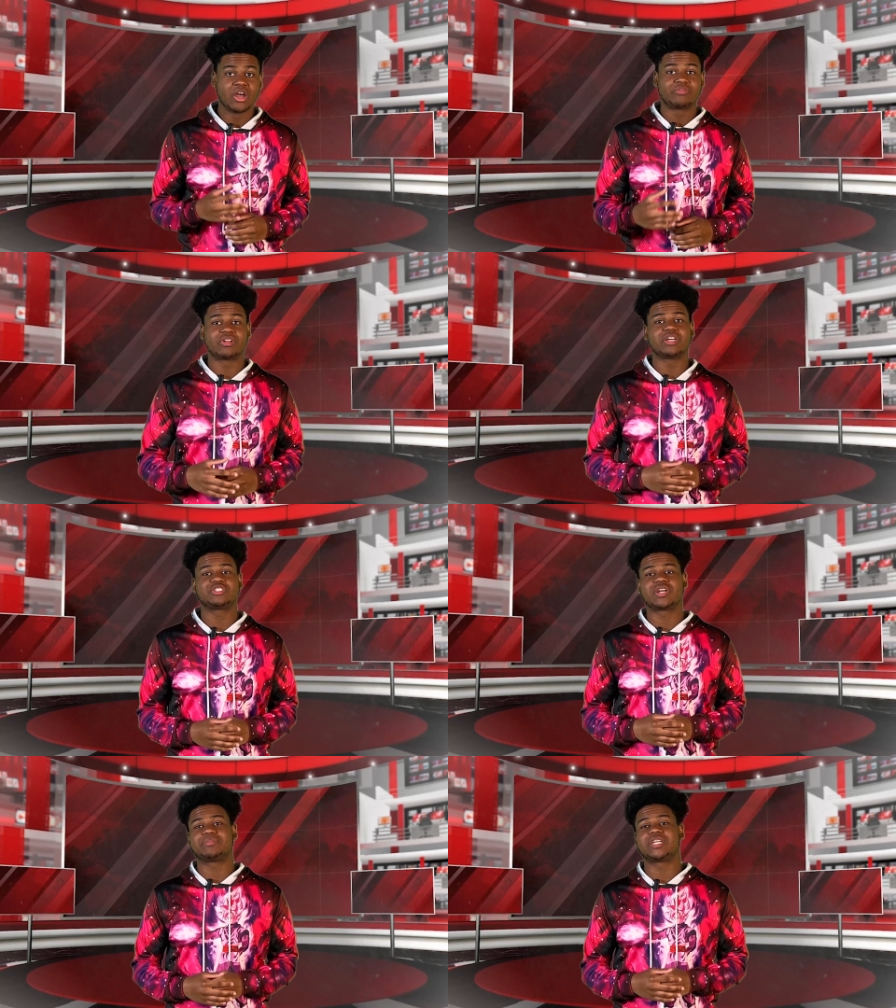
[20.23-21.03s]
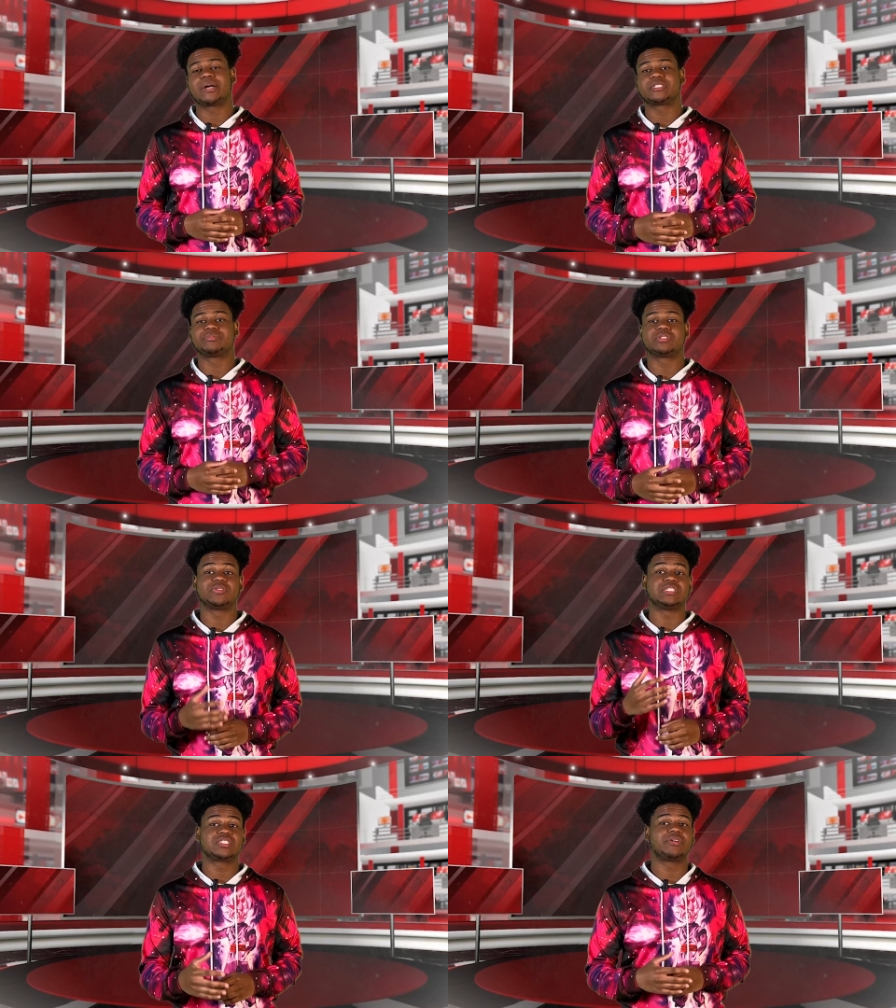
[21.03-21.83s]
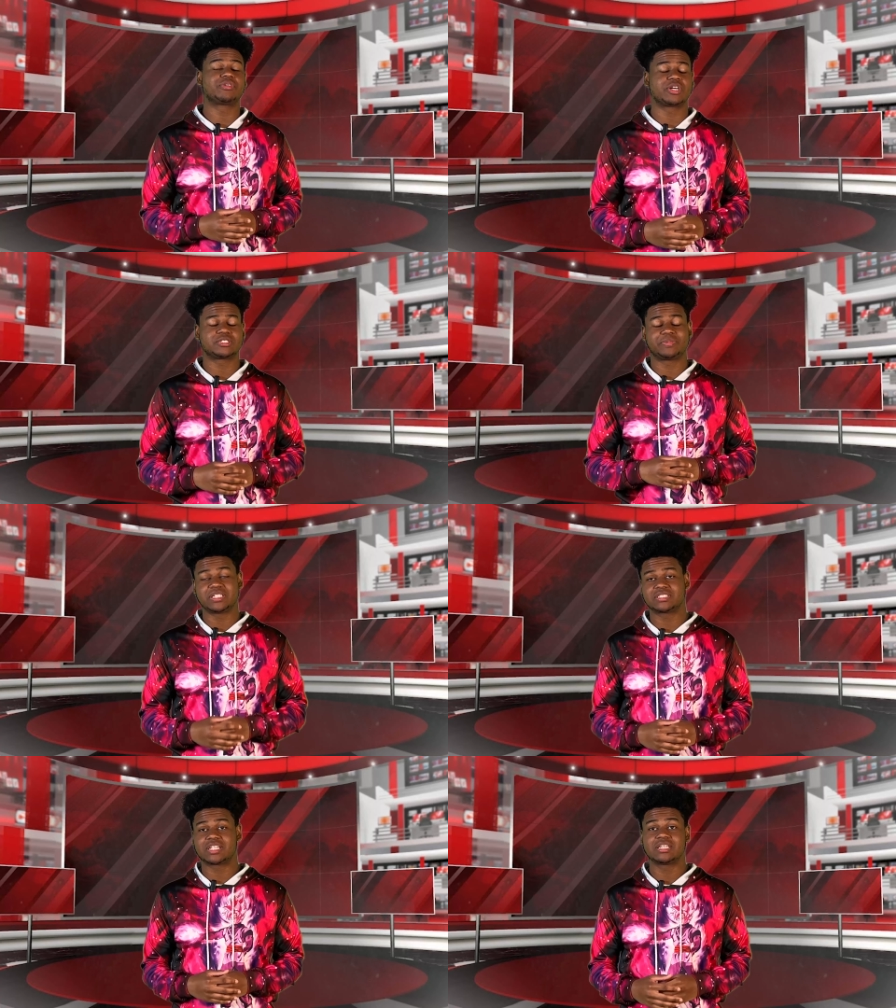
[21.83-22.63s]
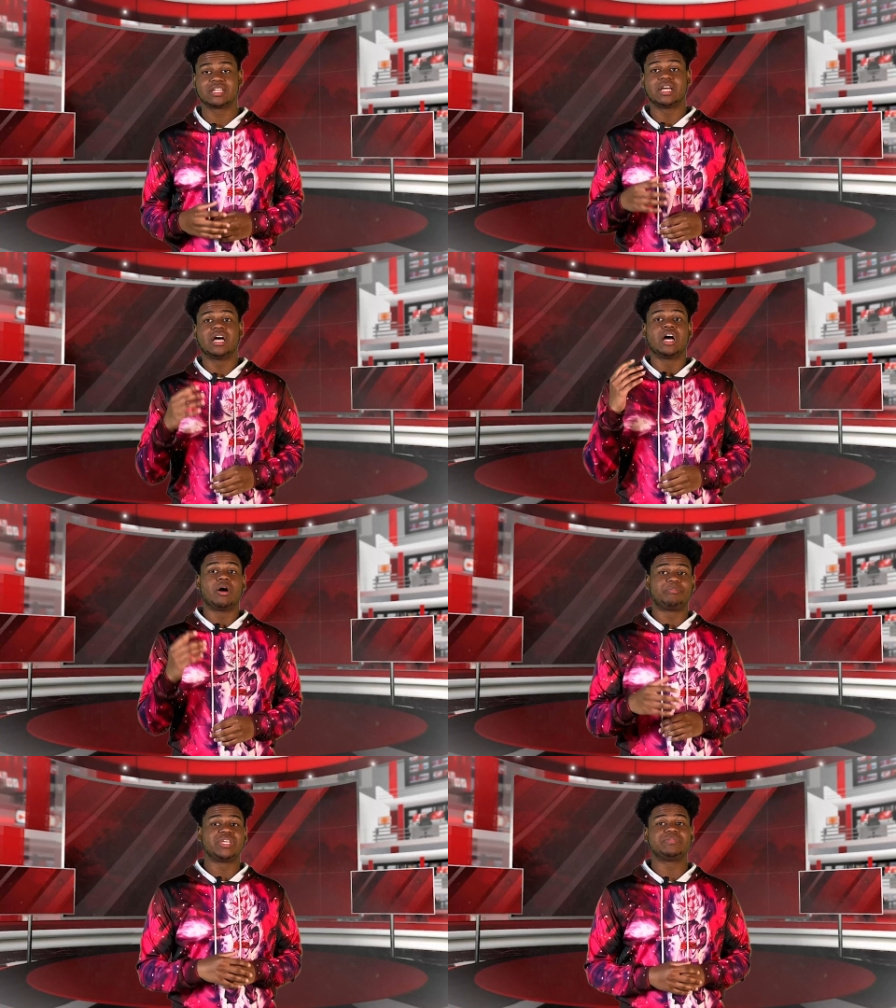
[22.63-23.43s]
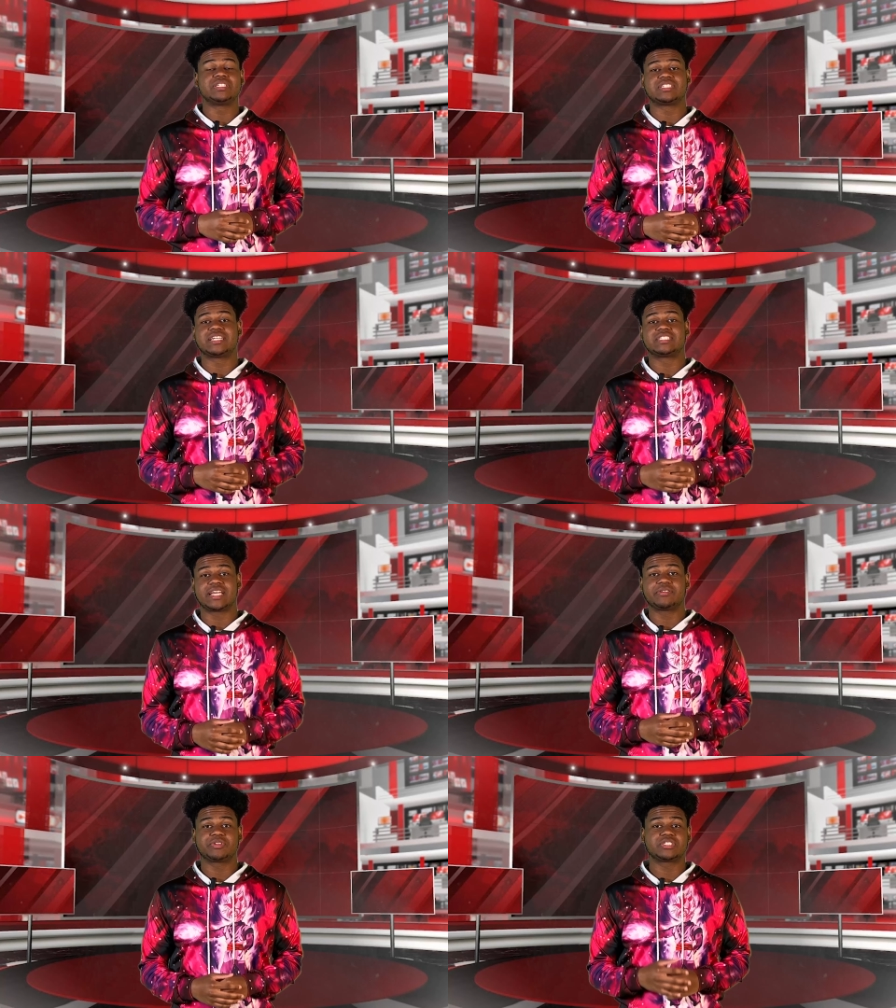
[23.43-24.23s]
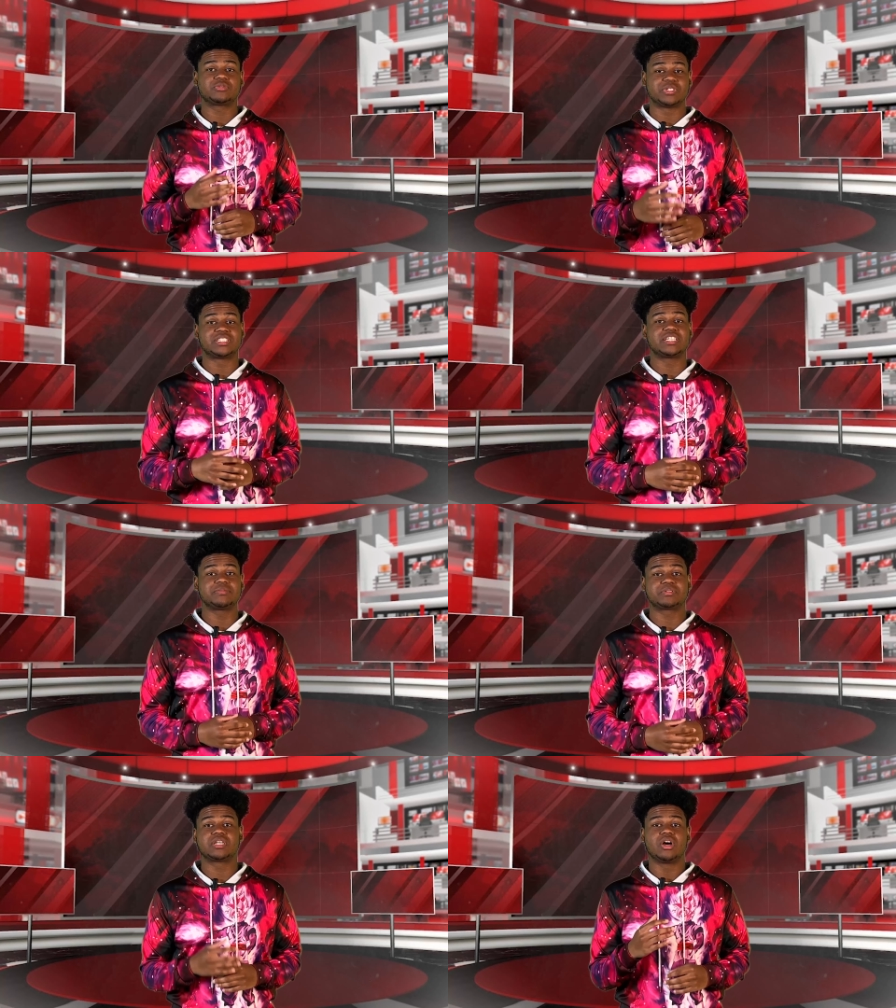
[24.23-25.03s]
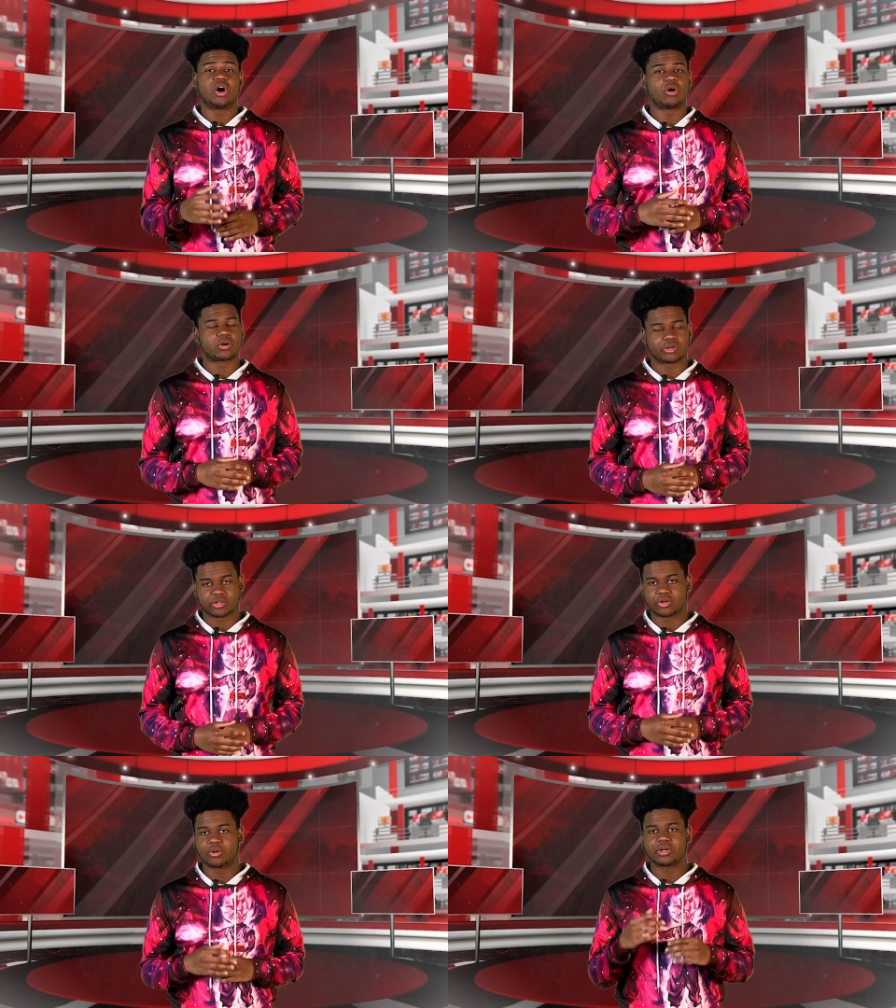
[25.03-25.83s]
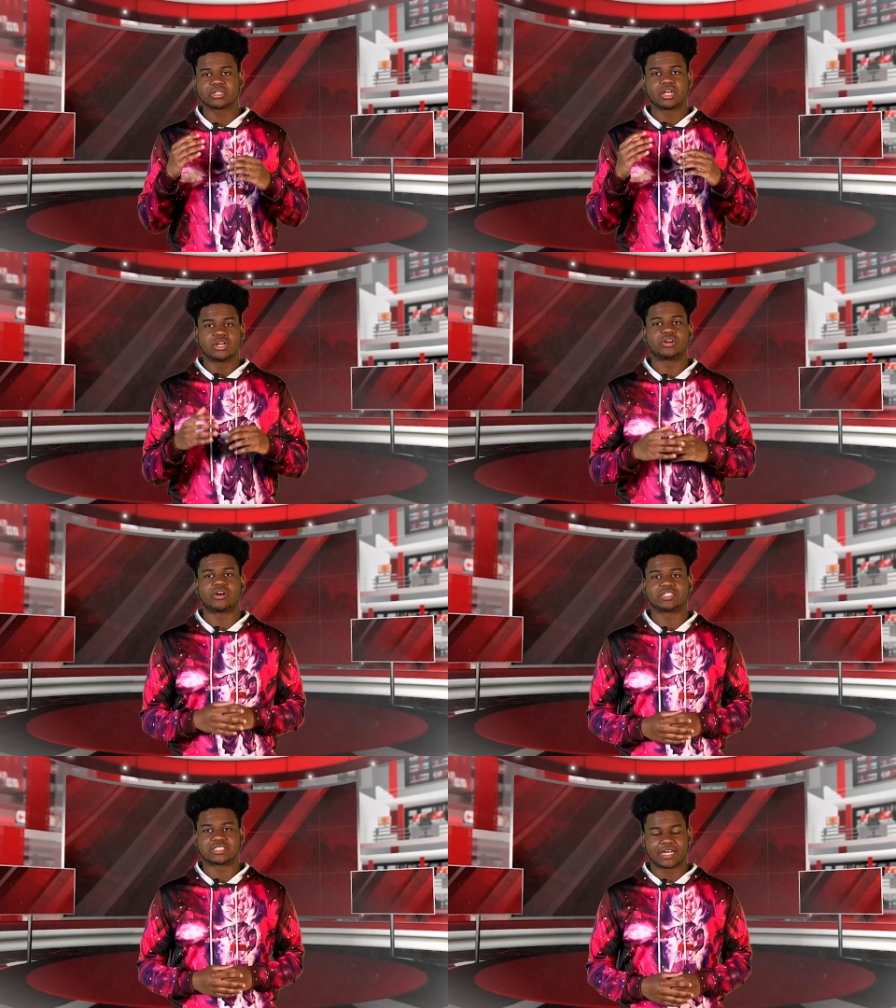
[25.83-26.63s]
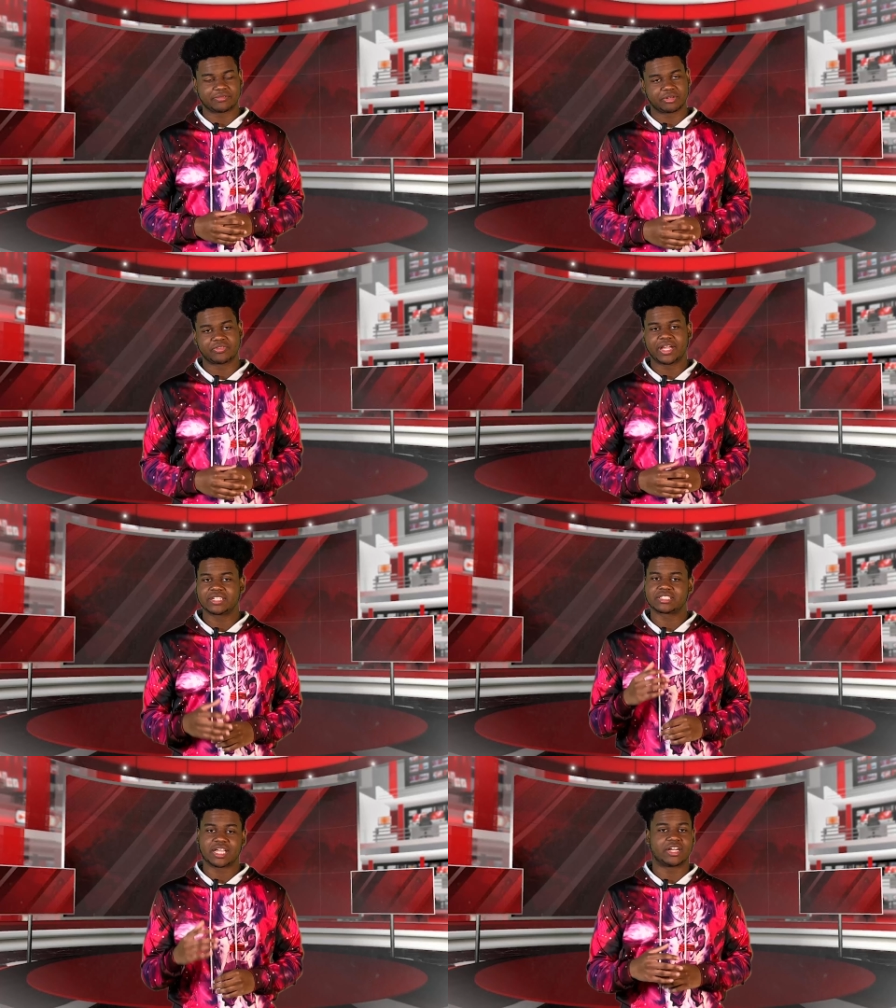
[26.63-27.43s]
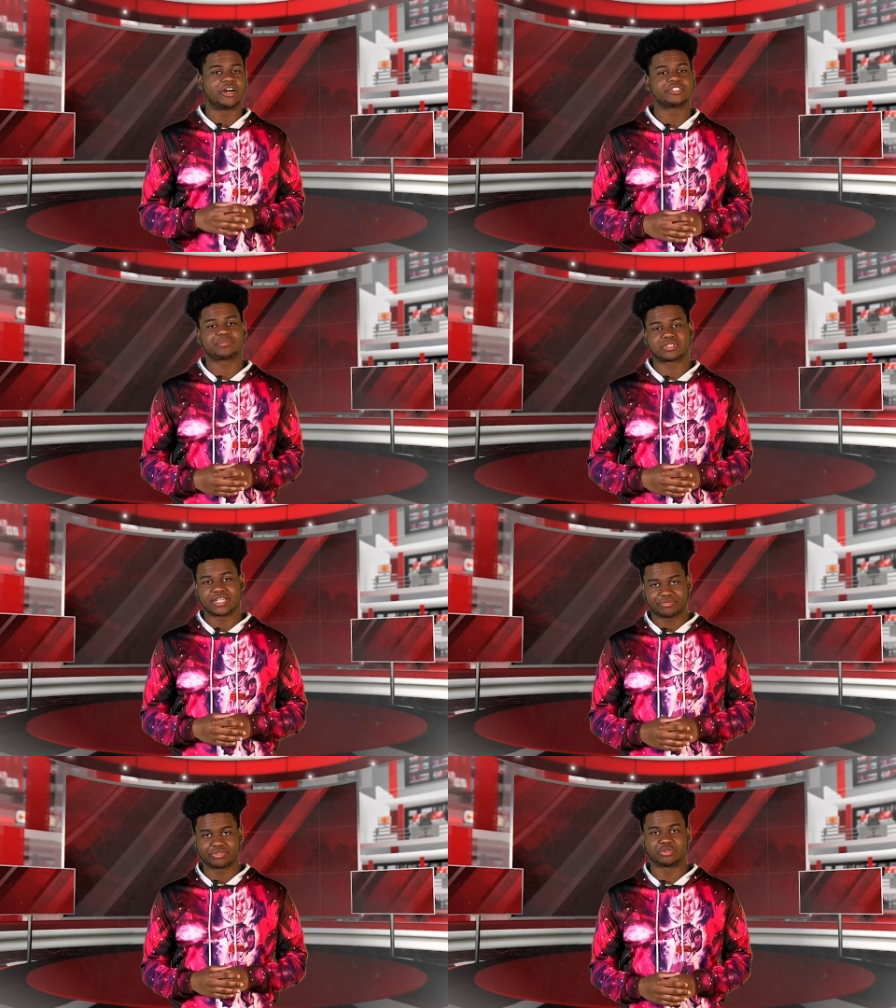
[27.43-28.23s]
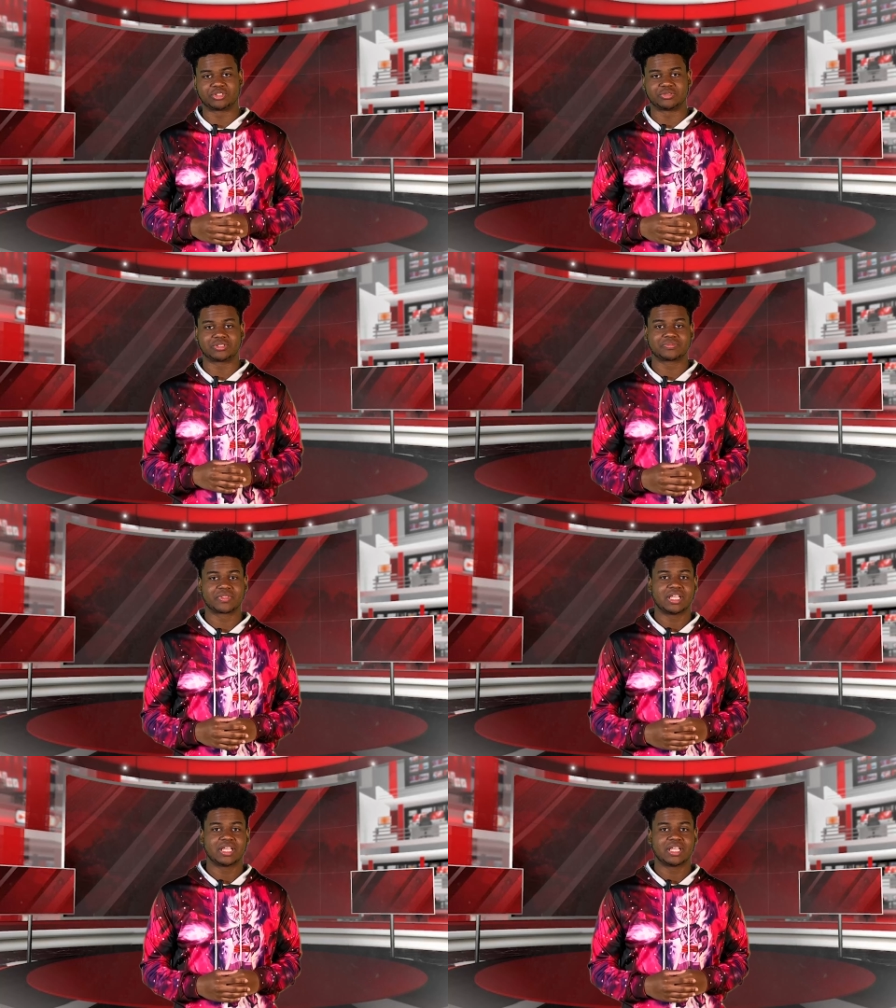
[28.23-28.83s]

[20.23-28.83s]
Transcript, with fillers: For lunch, you have the option between stuffed crust pizza, PB&J sandwich with chips, whole kernel corn, garden salad with ranch, and 100% fruit juice.